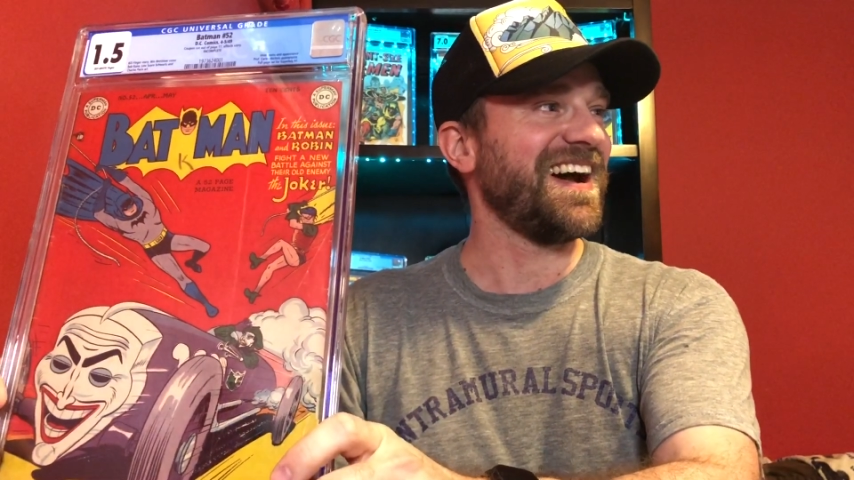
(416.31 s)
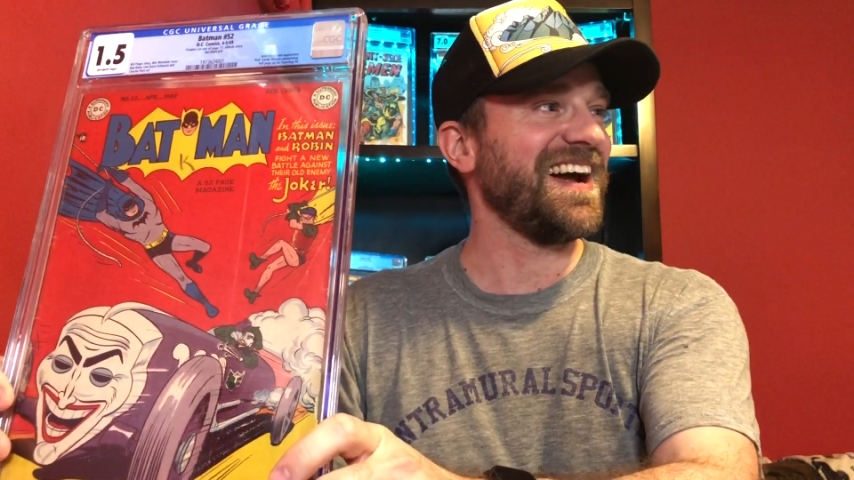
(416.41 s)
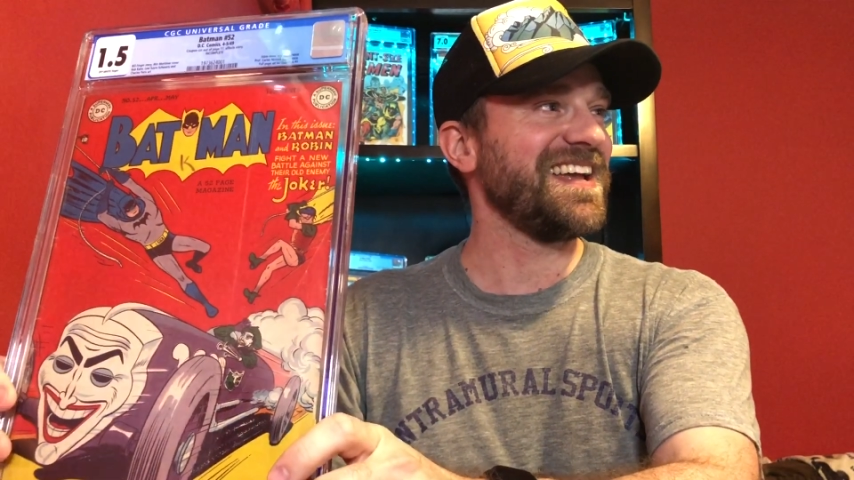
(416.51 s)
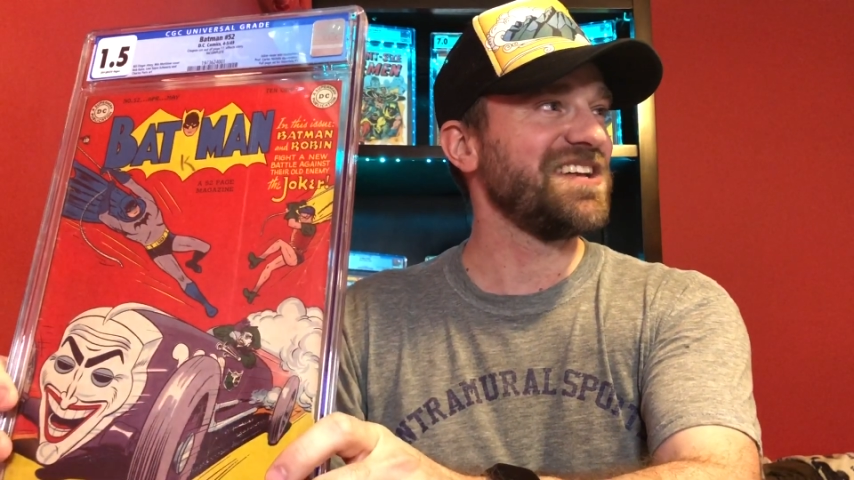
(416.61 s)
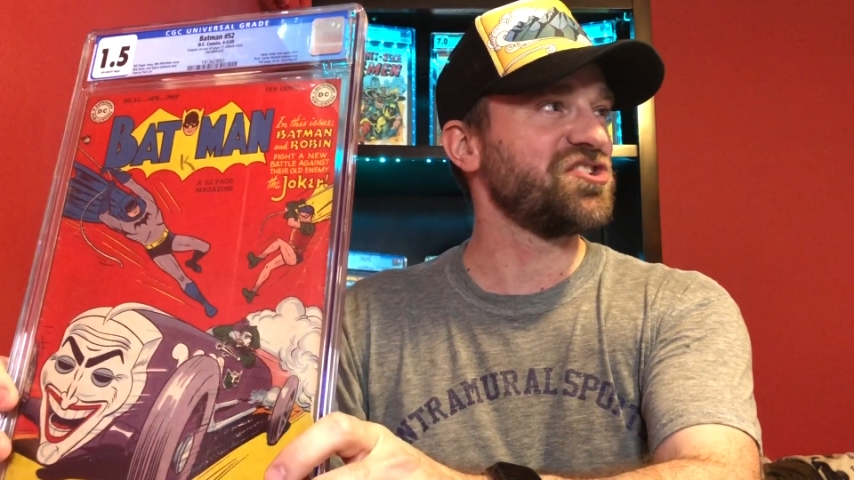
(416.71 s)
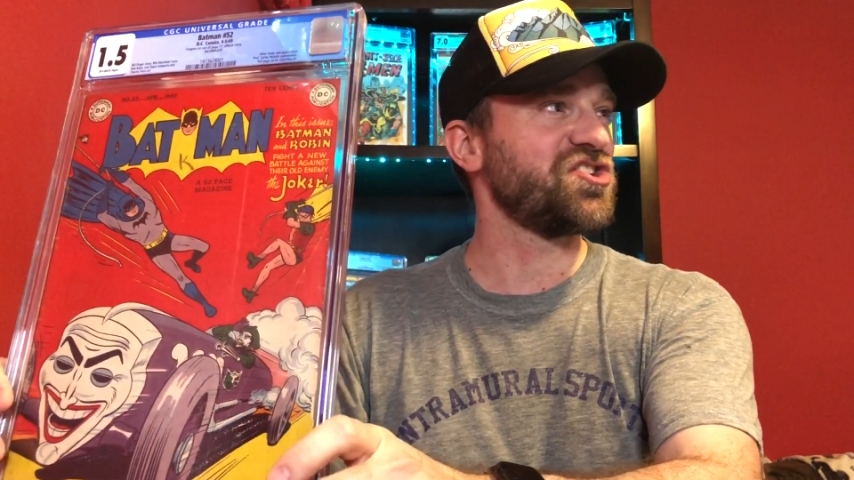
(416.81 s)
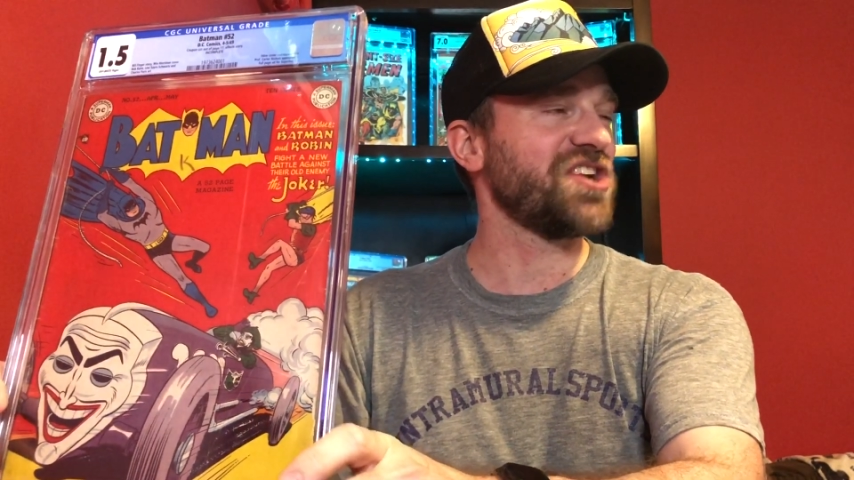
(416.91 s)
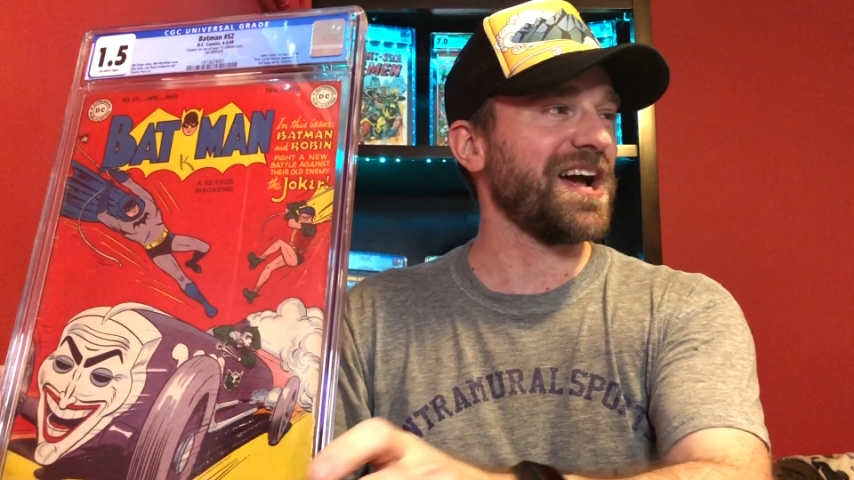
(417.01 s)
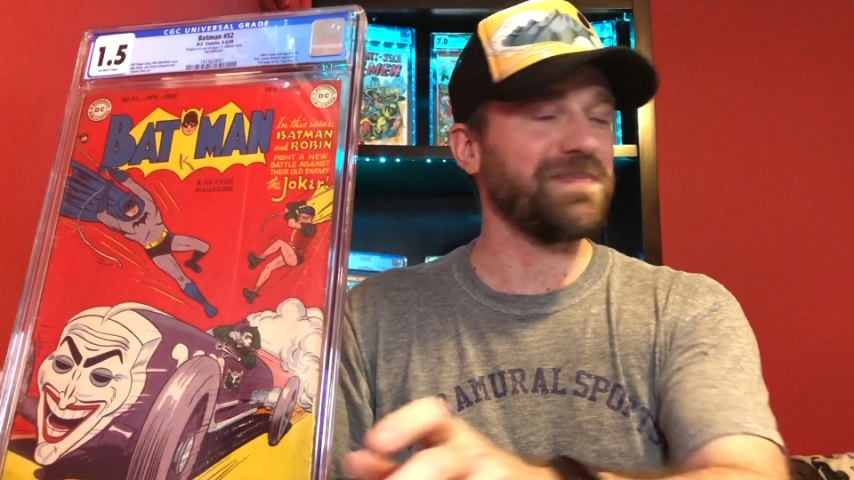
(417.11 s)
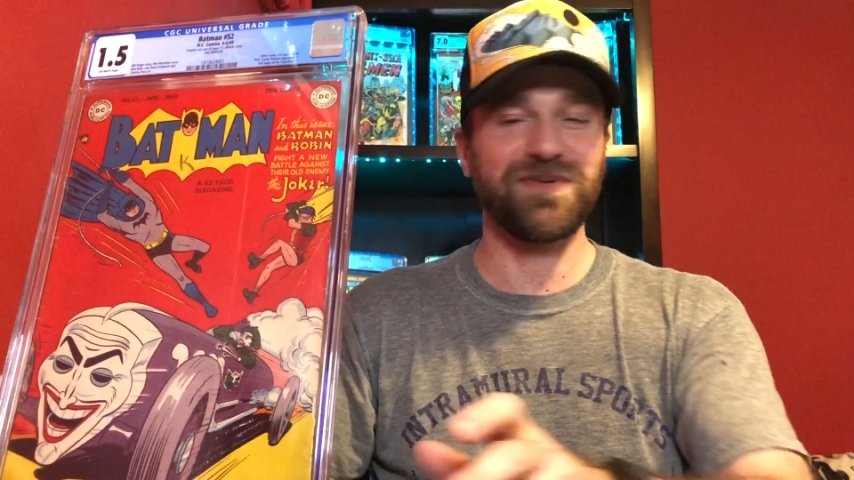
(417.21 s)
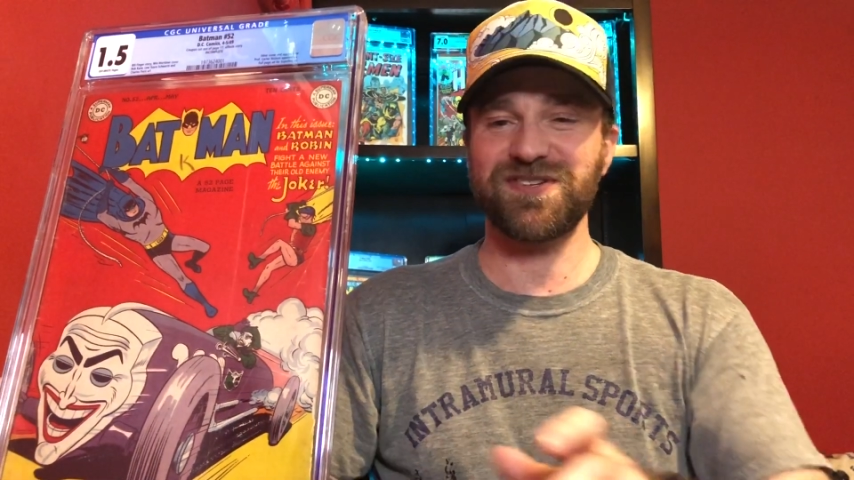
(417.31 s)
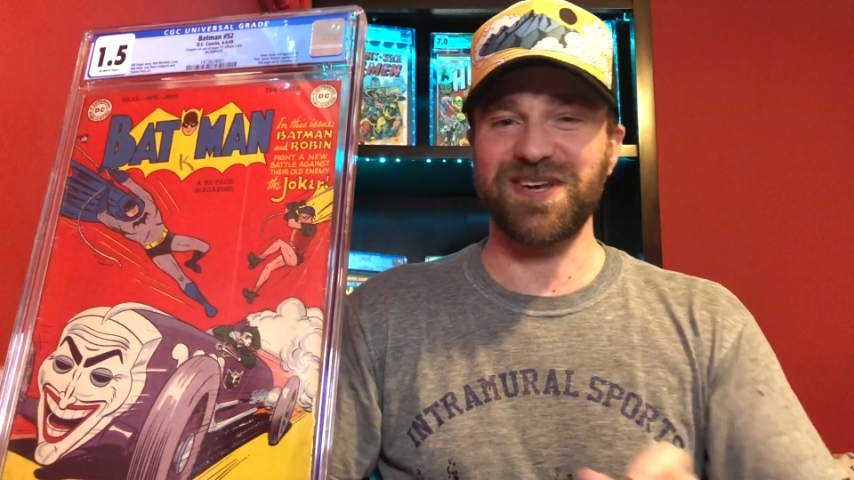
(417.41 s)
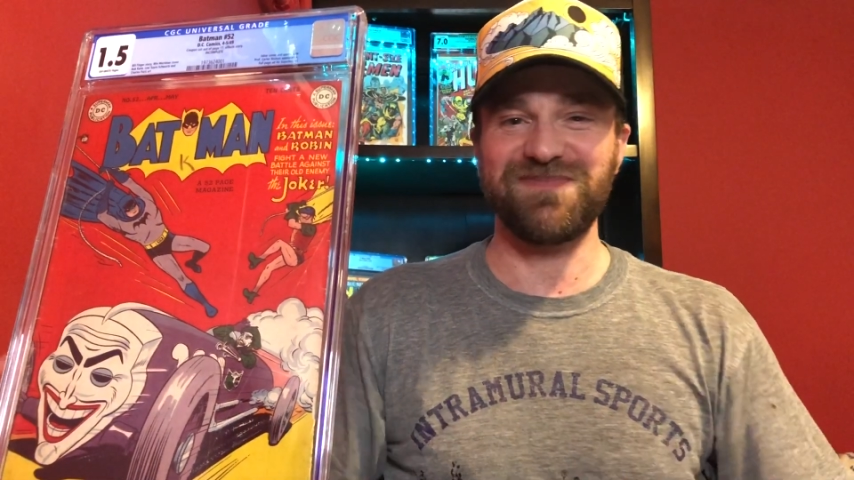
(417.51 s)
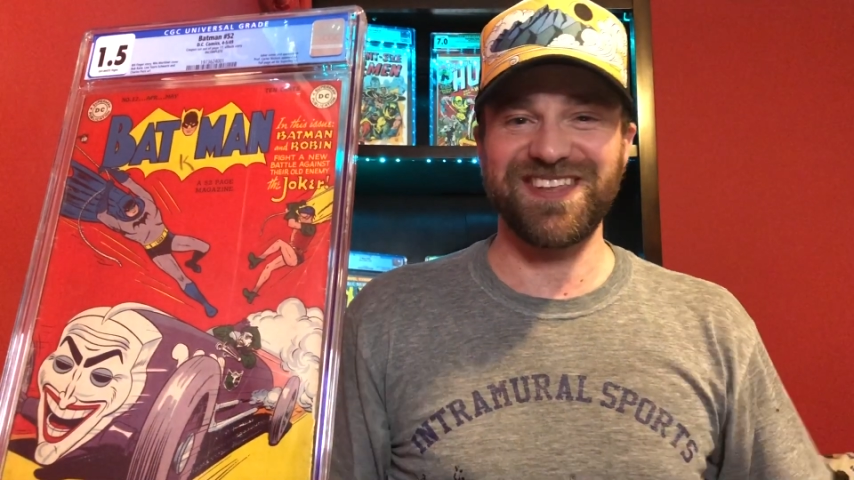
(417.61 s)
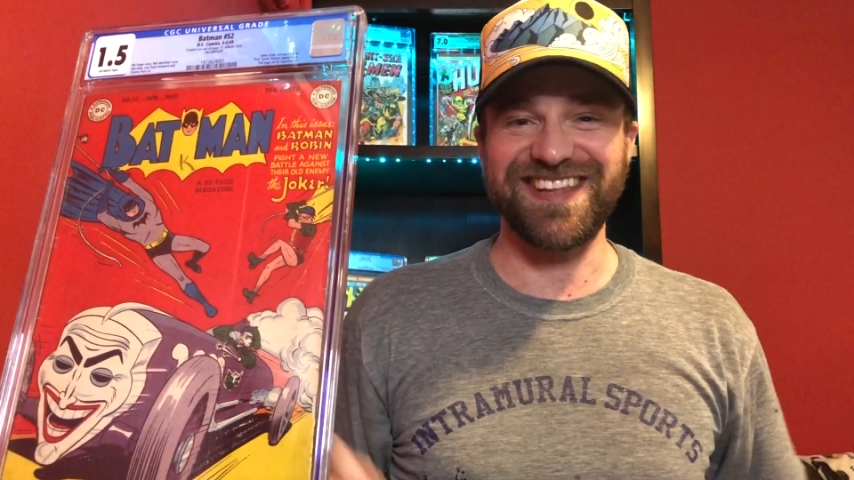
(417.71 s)
high-end shop or
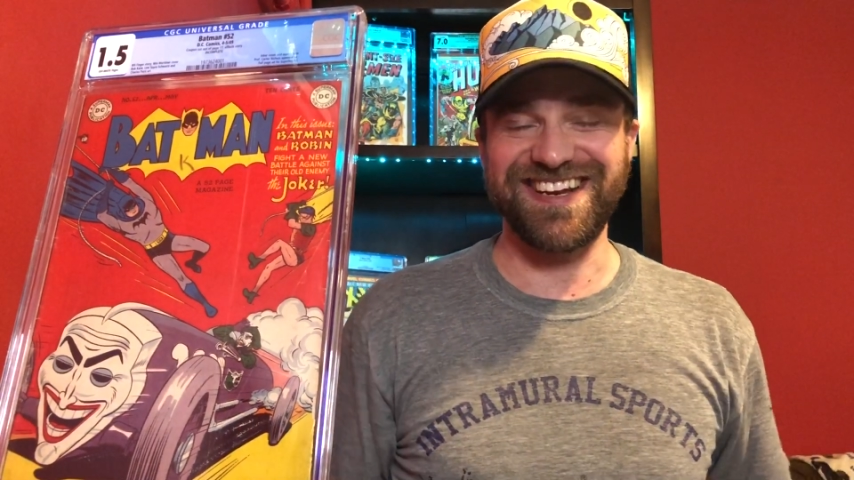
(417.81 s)
something that